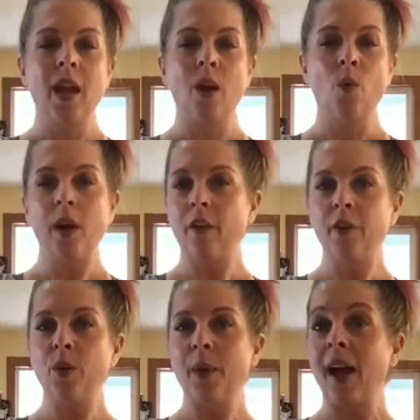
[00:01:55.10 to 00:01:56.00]
whatever
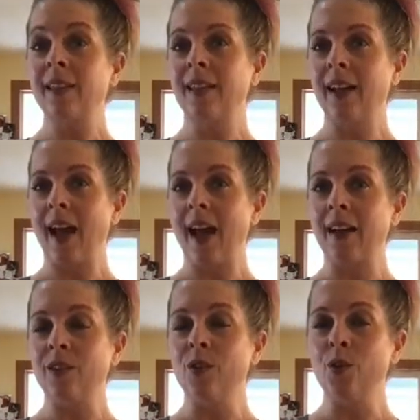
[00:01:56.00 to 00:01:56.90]
your basket
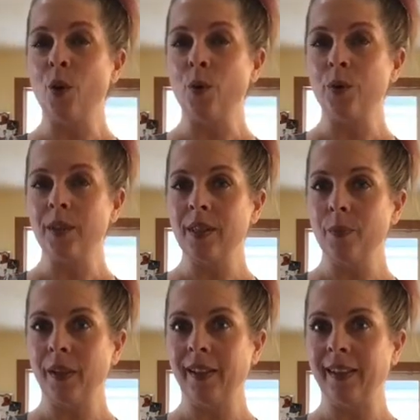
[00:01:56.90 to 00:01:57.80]
has, don't
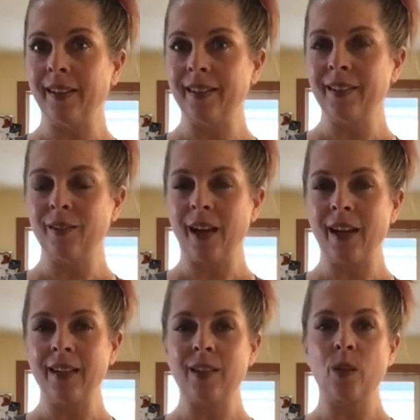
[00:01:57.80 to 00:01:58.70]
spill it,
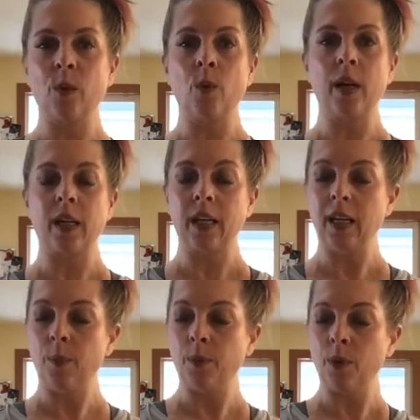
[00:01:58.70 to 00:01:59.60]
right? So we want to
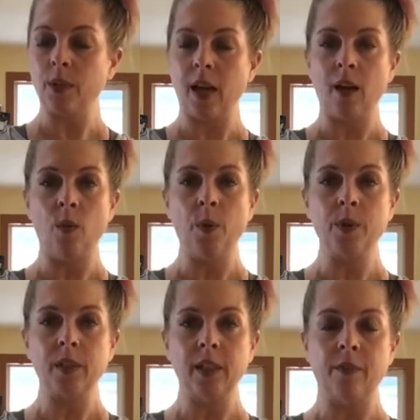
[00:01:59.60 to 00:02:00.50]
keep those
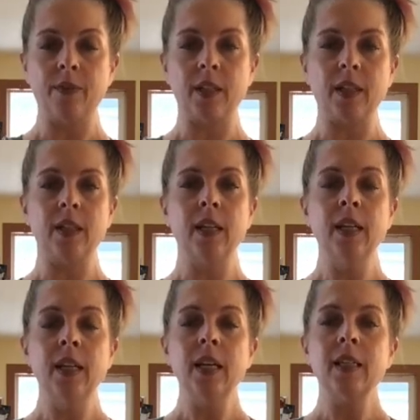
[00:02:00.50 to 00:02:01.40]
elbows lifted.
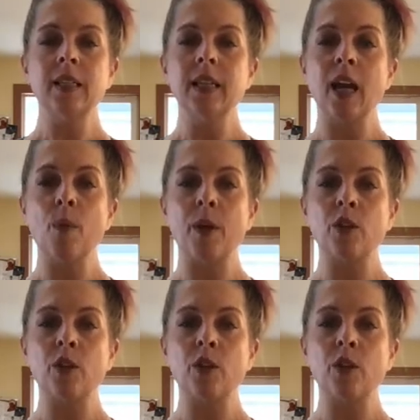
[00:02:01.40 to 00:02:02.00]
See how my